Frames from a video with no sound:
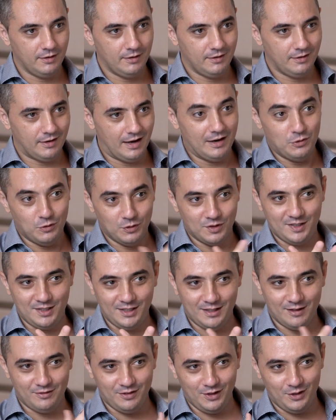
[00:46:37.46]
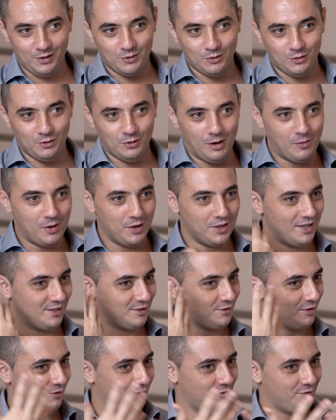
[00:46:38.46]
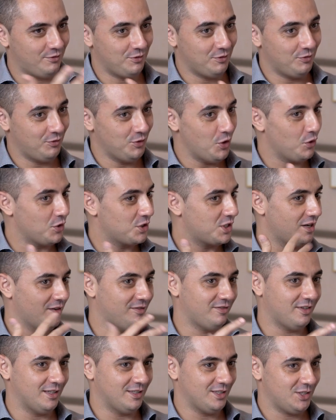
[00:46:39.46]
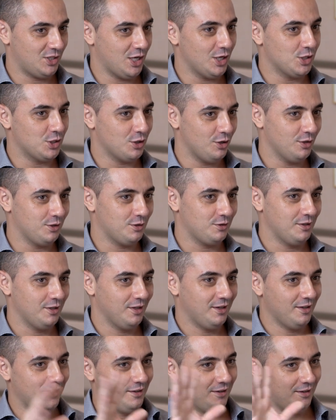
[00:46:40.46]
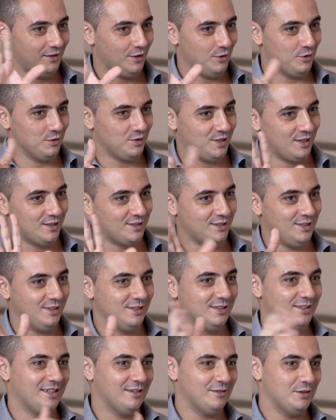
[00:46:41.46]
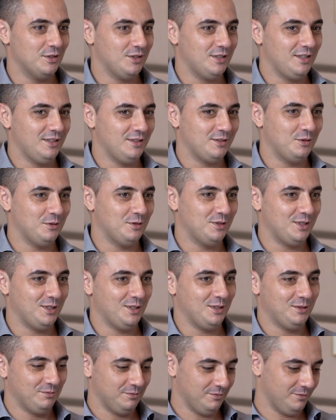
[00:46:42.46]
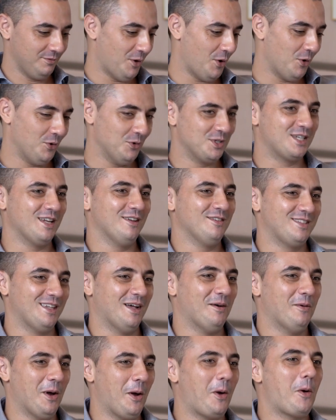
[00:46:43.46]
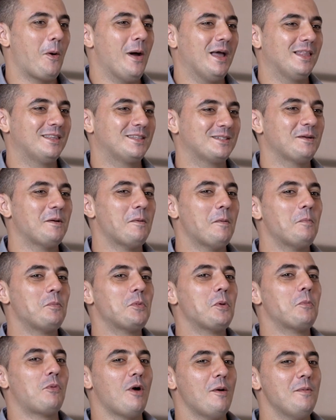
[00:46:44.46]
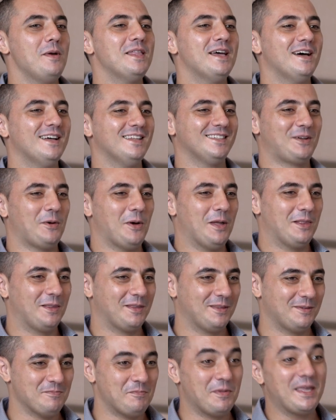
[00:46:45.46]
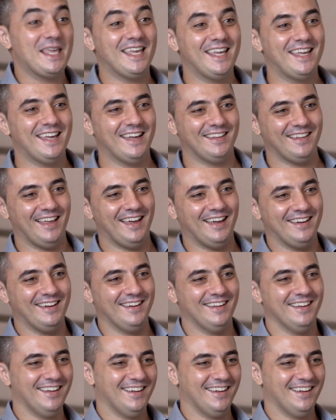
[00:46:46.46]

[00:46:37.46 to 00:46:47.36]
And you see, I think the awareness of young chefs has changed a lot. In the 60s, 70s, you see all the chefs were quite prominent, quite big, and